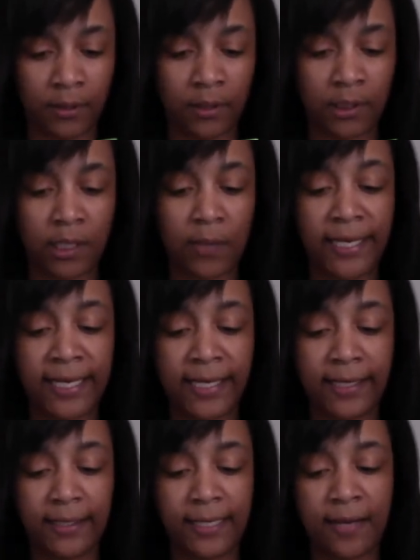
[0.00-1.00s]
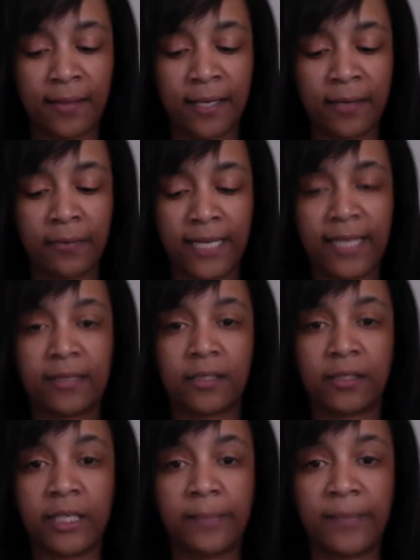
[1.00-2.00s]
Okay, now that we got the
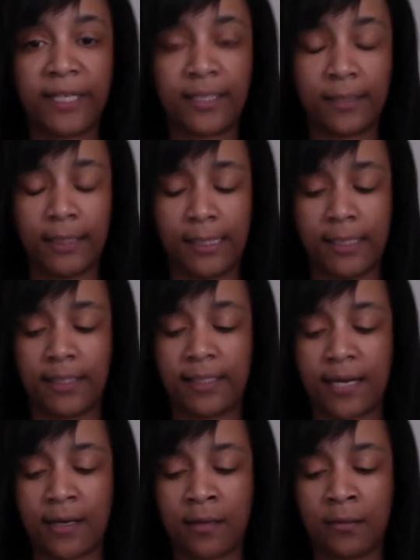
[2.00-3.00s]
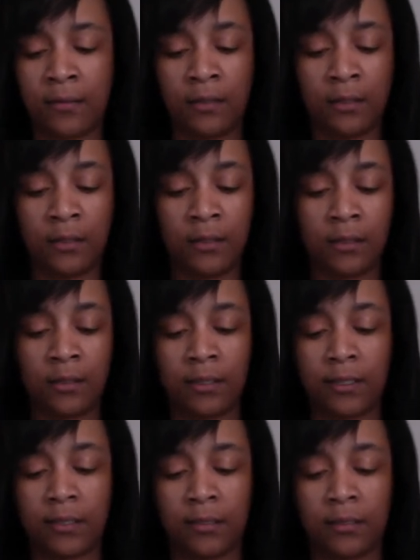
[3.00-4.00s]
creepiness out,
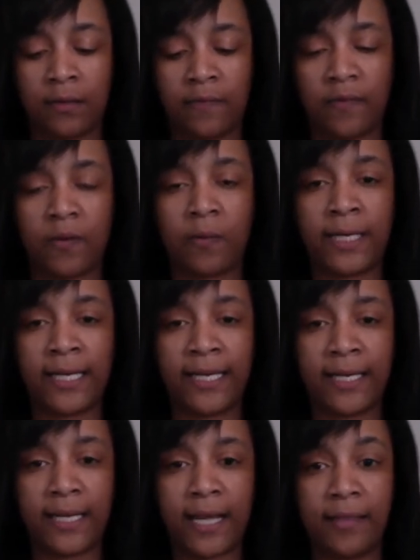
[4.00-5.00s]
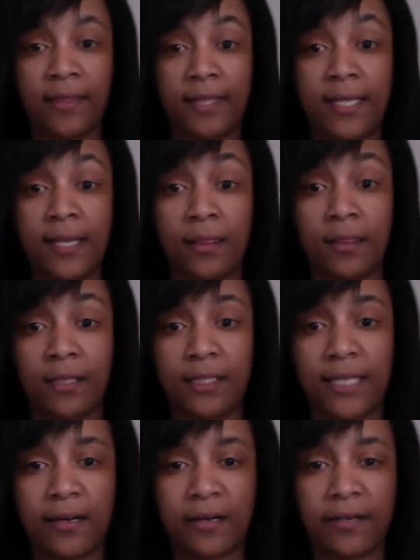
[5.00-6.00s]
of the way and the
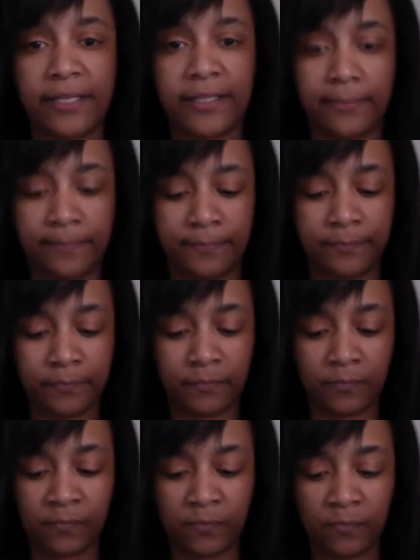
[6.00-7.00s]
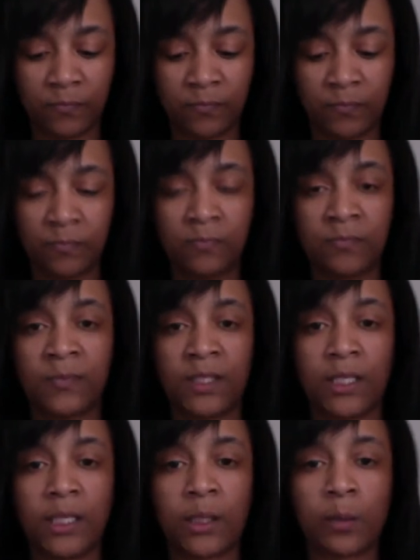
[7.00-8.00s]
terrorism.
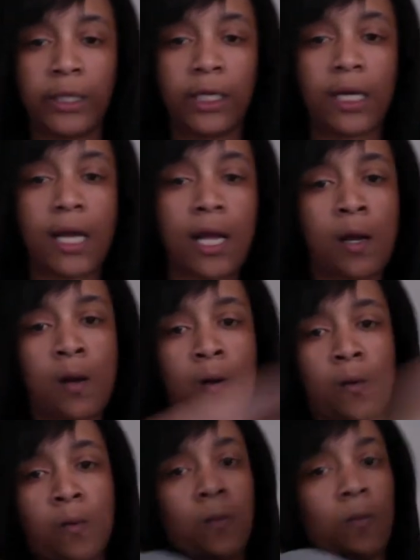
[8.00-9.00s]
Here we go.